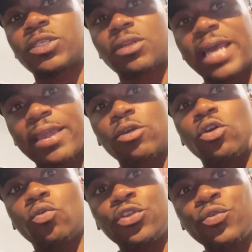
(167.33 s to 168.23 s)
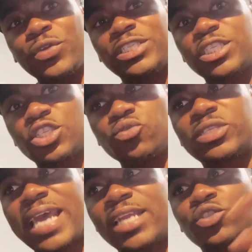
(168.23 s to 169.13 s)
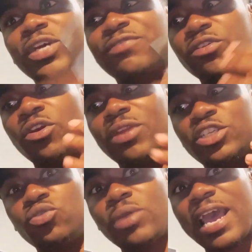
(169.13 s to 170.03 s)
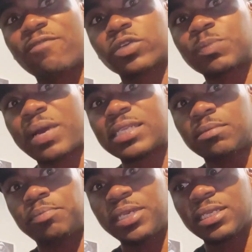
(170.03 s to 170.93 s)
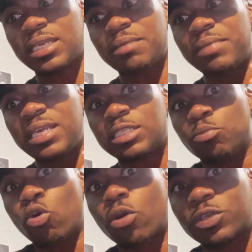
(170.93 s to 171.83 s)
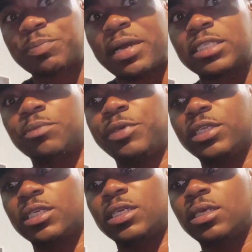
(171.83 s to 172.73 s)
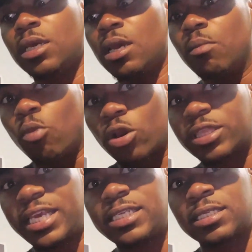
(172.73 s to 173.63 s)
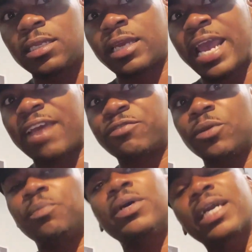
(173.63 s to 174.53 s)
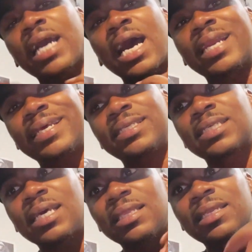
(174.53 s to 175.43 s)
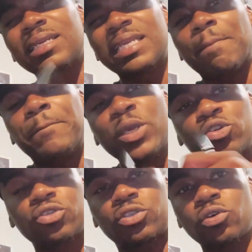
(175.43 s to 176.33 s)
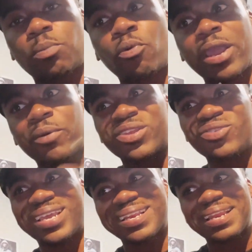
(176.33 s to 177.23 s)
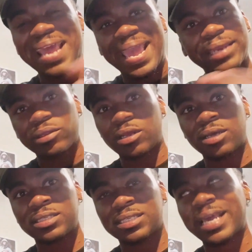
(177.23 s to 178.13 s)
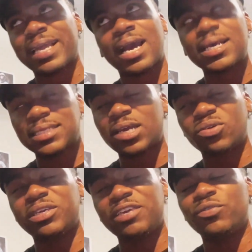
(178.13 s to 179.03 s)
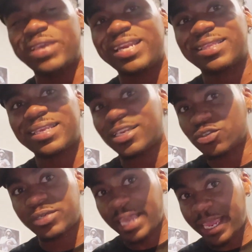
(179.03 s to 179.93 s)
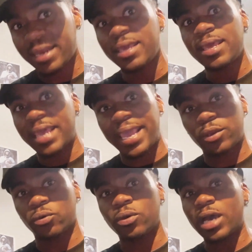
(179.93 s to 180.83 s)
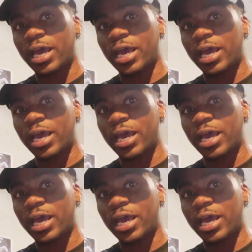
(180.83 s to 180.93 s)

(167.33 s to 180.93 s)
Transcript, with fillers: So like, when you reach this new status, you have to know that you have responsibility. It means more responsibility, more things to look after. But God has literally built you to a point where you can handle all this. Like, God's not going to give you anything that you can't handle.